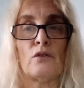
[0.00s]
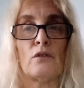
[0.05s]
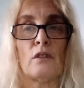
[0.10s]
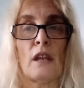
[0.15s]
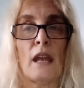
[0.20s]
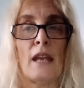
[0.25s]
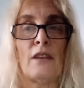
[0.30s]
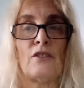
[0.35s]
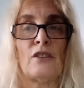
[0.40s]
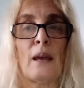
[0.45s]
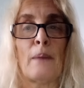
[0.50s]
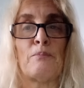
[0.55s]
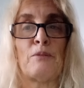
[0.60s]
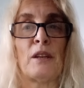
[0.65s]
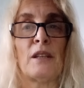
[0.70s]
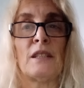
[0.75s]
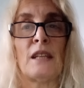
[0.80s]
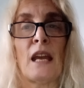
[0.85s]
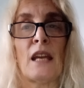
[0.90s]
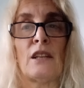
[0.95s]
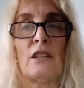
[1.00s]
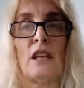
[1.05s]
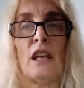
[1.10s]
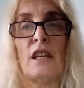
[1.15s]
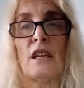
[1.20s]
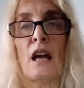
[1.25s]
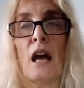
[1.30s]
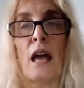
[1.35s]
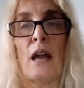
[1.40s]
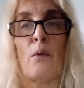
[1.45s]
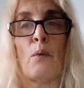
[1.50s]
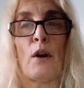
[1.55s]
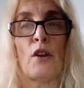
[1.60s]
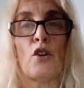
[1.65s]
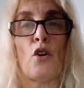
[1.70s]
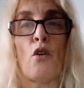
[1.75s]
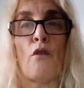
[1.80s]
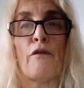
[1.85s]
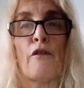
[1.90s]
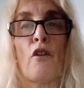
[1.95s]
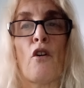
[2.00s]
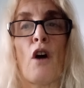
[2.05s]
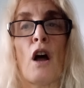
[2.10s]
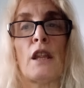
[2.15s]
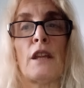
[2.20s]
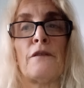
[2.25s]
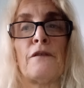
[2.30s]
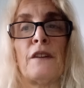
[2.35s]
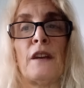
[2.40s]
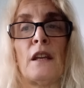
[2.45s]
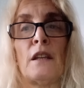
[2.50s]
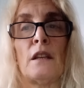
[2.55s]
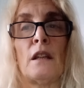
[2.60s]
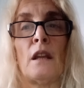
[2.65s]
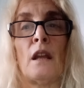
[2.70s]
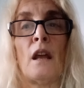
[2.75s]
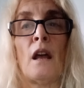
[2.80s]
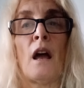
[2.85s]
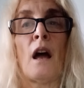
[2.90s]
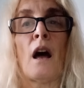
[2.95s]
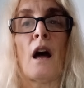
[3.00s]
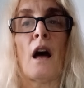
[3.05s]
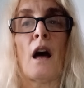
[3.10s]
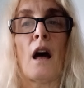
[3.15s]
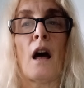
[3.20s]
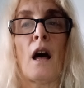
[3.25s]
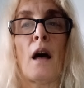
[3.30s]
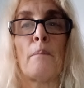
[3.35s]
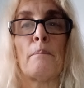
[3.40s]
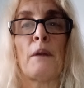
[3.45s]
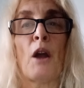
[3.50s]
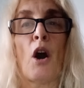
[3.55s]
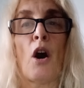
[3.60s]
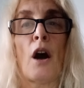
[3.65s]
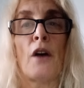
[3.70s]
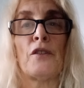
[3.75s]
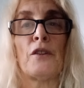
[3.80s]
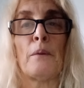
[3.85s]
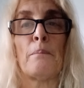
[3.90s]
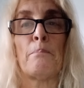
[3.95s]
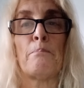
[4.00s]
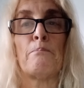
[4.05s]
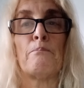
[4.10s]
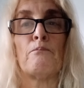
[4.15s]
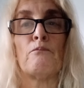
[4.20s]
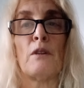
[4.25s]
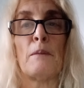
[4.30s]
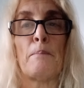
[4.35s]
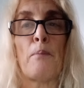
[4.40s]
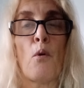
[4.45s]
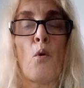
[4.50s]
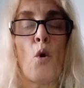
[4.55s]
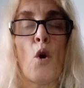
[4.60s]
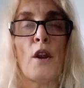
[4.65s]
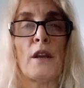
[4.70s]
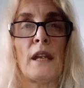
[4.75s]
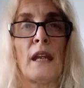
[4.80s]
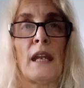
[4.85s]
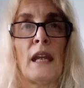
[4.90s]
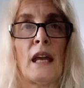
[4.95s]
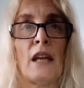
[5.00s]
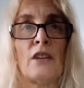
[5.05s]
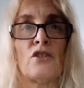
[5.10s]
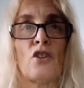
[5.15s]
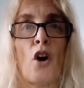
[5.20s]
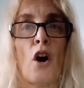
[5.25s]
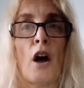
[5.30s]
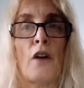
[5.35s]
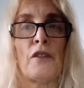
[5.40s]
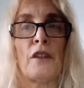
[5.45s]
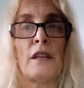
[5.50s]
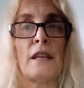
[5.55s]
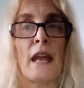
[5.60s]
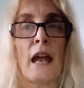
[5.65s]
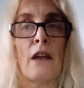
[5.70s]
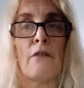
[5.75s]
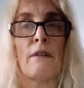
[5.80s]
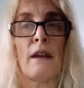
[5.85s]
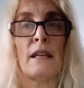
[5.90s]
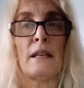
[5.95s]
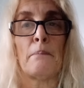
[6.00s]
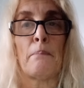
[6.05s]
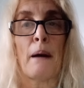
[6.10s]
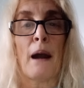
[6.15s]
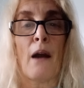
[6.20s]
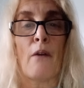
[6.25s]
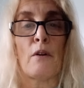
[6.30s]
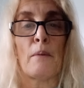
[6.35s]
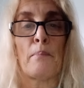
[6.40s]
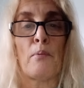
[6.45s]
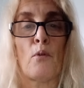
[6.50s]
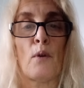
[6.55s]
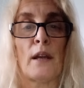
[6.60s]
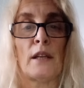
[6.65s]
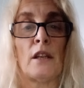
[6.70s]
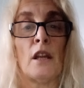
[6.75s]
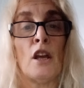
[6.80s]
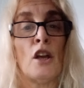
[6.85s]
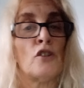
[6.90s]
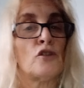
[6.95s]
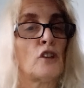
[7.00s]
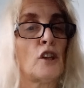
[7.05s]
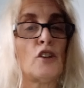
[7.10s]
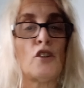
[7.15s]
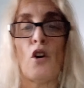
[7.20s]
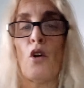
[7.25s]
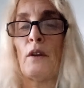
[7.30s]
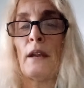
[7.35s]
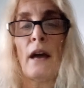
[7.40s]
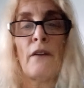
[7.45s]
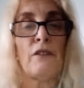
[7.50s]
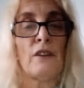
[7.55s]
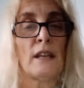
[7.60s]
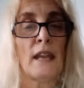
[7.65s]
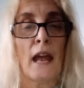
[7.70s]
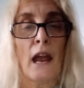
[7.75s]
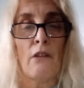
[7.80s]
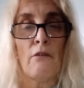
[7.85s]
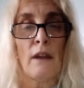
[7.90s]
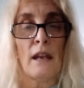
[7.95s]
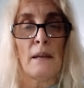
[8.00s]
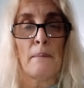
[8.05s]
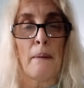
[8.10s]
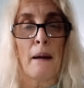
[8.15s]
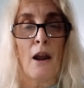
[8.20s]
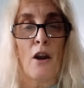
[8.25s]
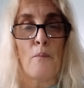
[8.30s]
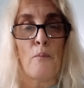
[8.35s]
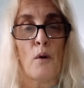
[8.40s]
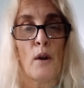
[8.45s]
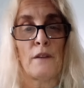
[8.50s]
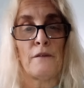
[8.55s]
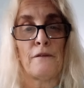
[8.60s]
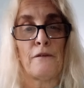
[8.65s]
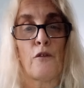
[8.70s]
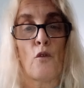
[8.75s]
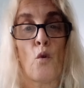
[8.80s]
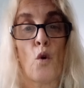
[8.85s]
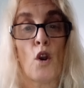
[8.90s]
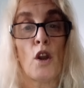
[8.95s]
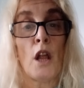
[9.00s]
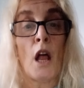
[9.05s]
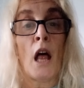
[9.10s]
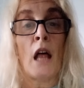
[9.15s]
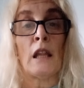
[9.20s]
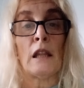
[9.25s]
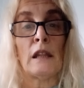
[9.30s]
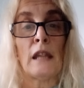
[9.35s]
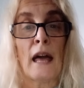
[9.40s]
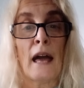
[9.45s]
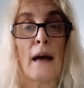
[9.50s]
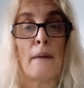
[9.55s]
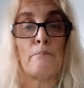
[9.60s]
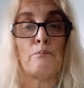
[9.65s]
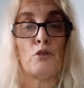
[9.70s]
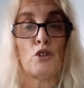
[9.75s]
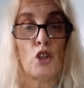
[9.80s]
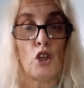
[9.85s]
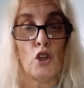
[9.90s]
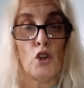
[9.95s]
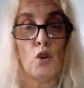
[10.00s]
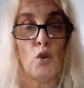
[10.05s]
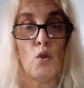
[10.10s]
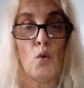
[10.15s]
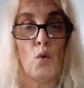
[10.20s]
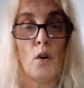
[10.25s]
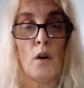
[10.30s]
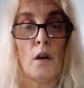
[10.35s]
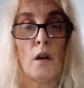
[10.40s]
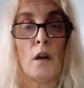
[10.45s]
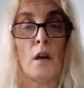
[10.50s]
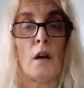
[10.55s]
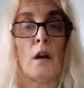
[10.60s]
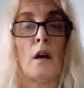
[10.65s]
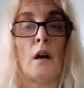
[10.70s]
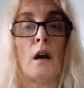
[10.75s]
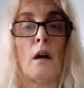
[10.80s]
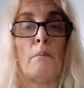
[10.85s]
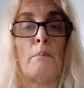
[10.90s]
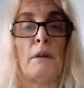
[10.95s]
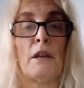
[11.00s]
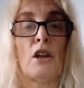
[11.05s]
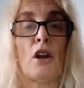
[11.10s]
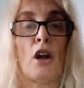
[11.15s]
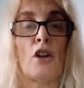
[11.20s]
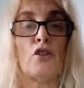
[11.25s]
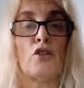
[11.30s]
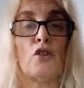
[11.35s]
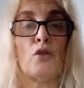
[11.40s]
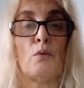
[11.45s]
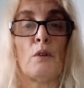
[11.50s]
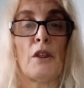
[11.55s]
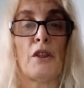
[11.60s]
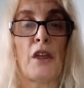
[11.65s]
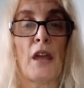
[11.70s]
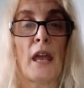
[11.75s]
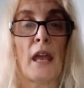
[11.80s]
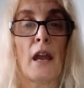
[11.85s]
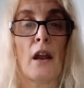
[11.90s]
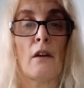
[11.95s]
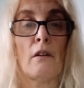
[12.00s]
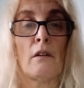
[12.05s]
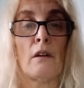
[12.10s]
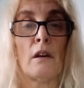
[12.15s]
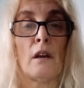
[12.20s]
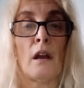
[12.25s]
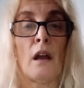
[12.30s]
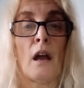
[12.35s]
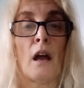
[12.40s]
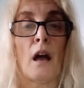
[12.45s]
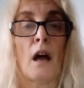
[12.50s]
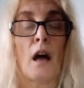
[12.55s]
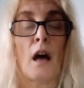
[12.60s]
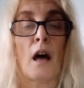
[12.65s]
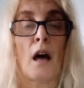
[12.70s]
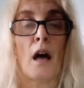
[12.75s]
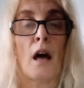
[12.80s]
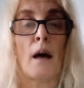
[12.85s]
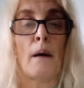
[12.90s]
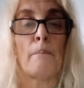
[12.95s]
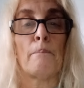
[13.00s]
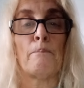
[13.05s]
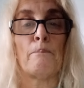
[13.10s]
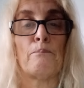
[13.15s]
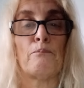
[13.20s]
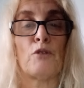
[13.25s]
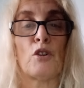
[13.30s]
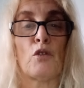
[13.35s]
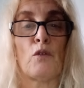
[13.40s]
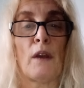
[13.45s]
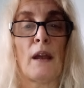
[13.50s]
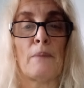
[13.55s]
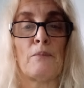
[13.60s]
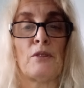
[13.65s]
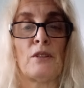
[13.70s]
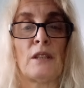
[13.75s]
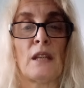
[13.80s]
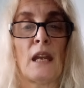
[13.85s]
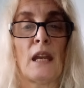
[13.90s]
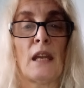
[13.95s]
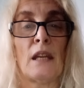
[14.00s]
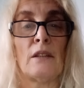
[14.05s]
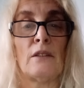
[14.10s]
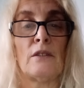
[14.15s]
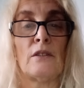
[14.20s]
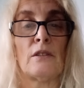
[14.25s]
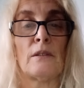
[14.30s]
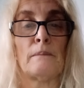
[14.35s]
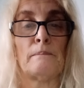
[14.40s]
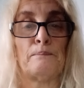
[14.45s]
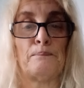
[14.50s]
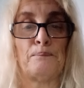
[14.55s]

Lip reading: aseptic technique, I went over all of it on the report and on the narrated PowerPoint. So you don't have a narrated PowerPoint for lab 2 because you were there. The gram stains